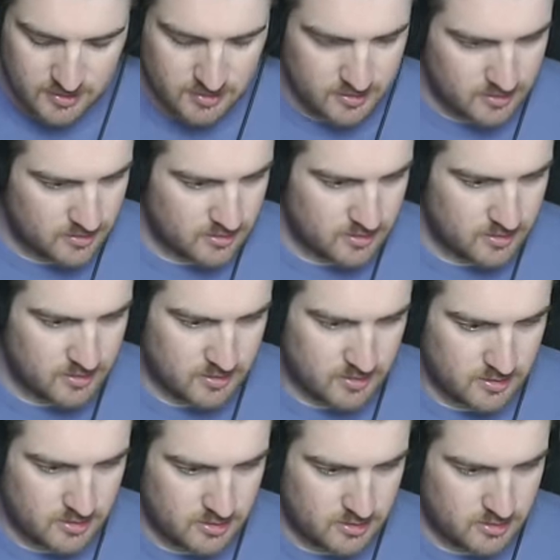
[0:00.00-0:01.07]

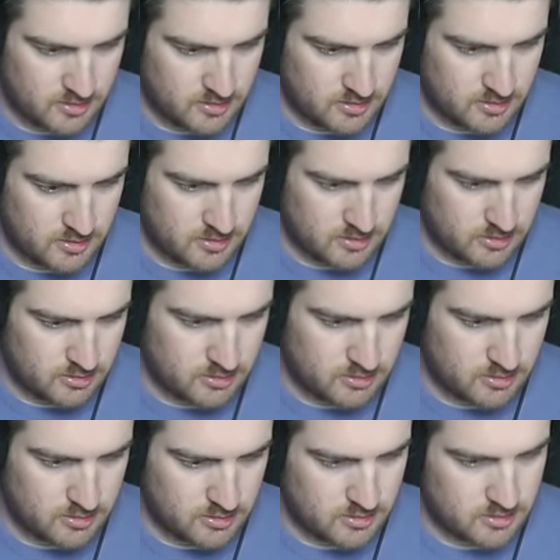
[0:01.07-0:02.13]

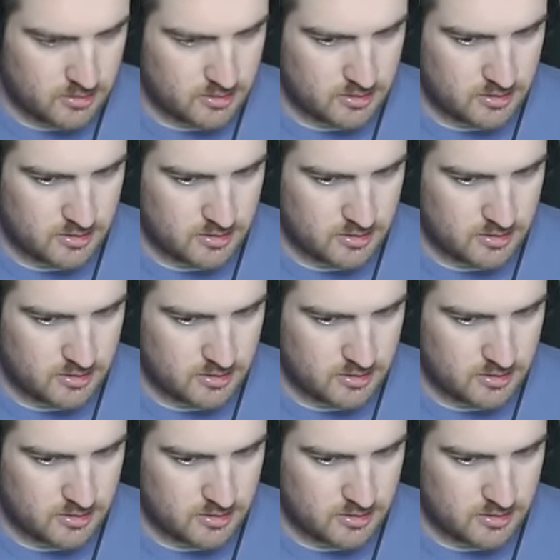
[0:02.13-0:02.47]
No one is speaking in this clip.